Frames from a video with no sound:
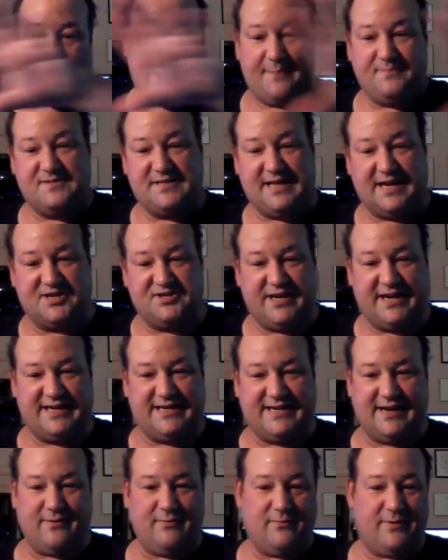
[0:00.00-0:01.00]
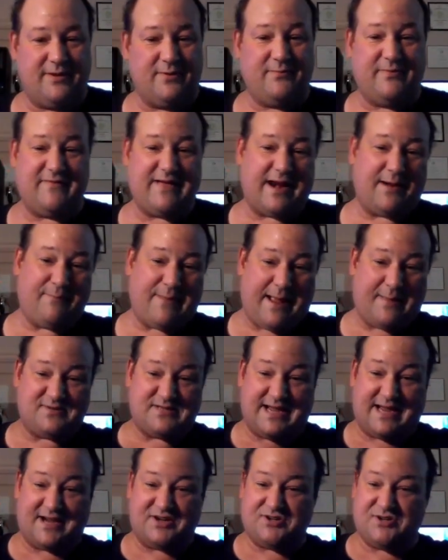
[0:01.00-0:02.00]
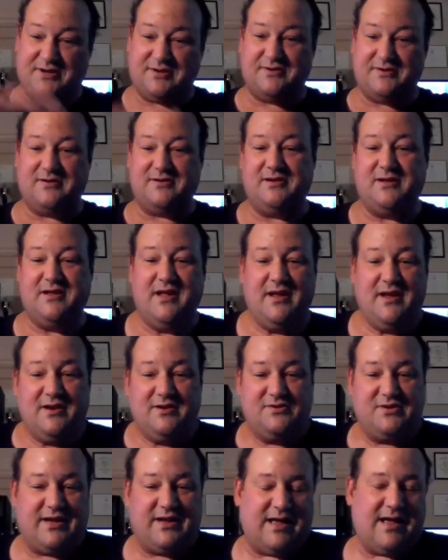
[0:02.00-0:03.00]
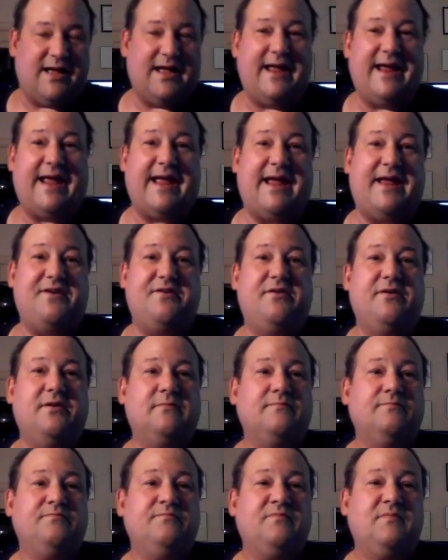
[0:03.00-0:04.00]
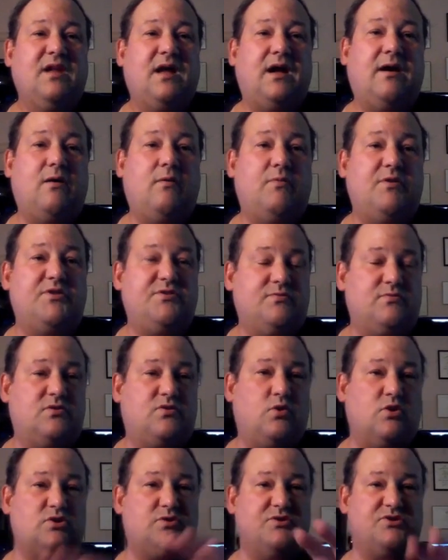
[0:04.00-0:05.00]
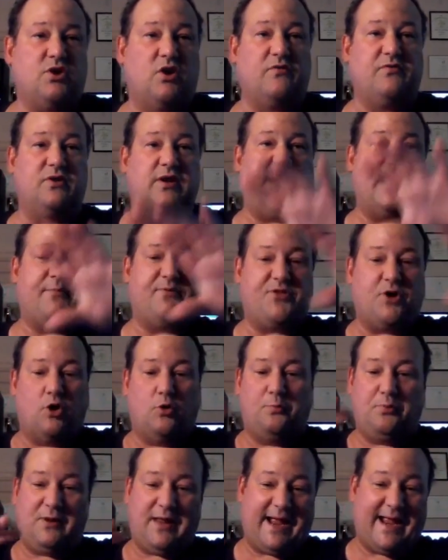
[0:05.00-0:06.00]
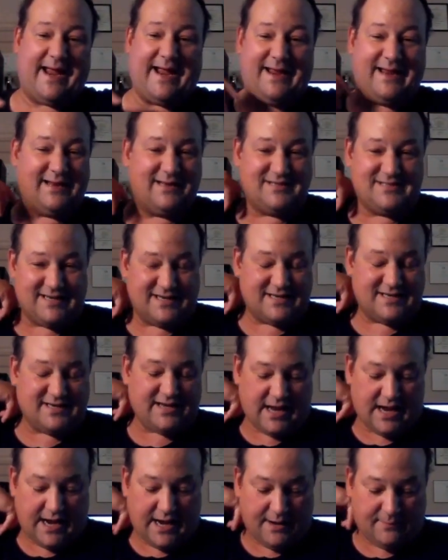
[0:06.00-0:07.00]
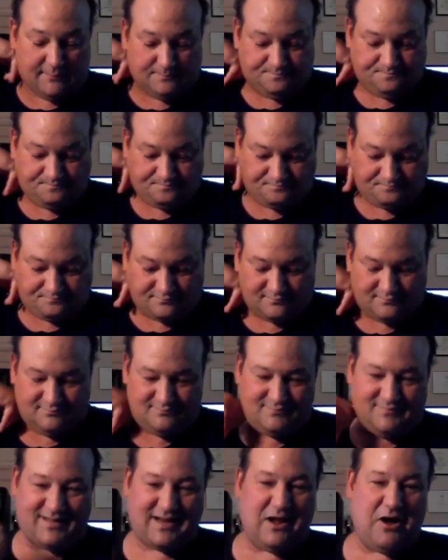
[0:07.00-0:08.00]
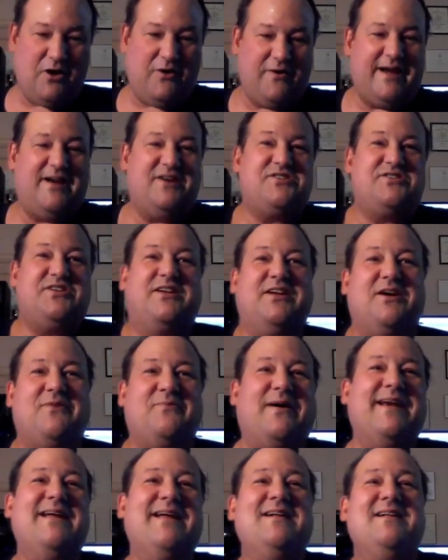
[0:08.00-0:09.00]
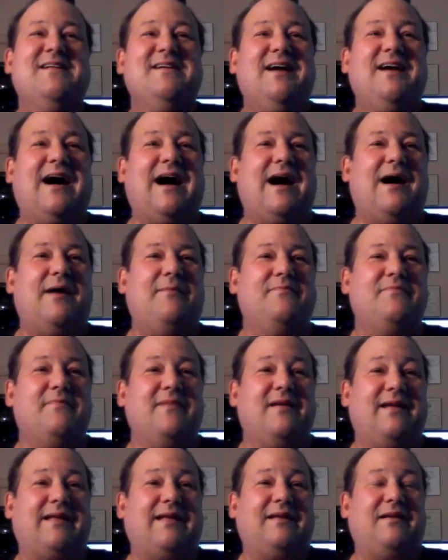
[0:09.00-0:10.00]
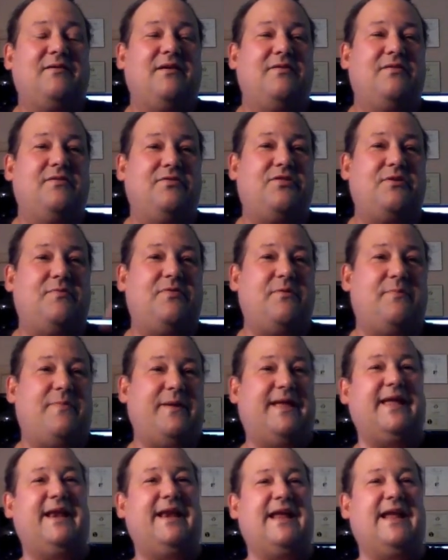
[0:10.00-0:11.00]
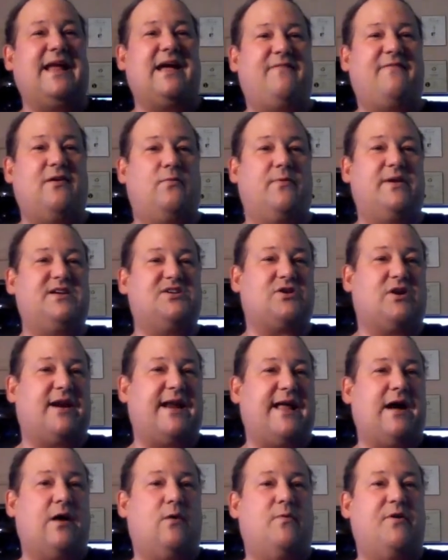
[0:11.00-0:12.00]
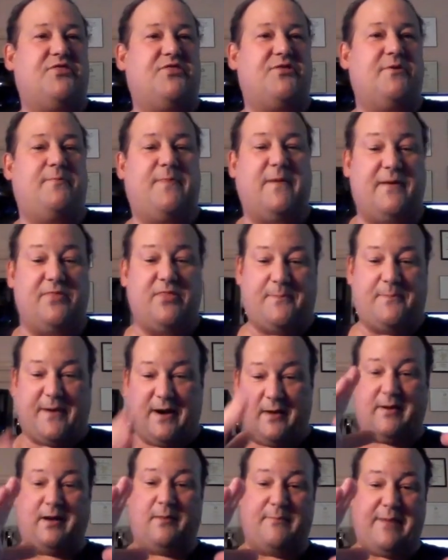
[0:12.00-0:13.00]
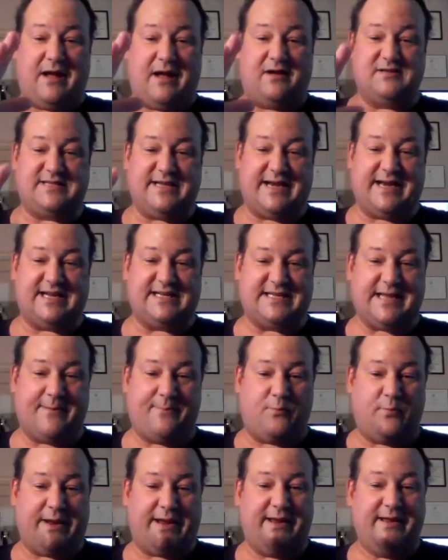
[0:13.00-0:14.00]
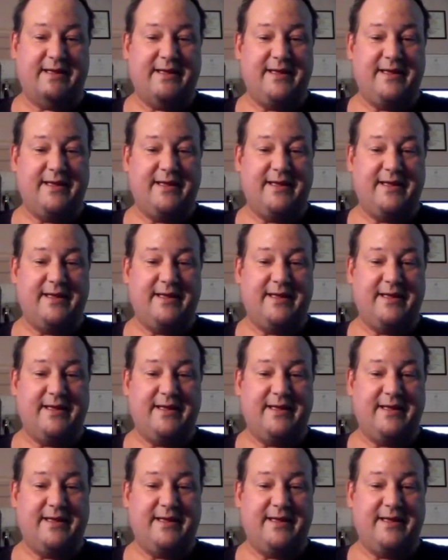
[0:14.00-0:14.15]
map section. He did it. We've got a map section, and of course, was overlaid with old planes, and and here's a good one. The beginning of it, we start out with the Paramount Mountain, except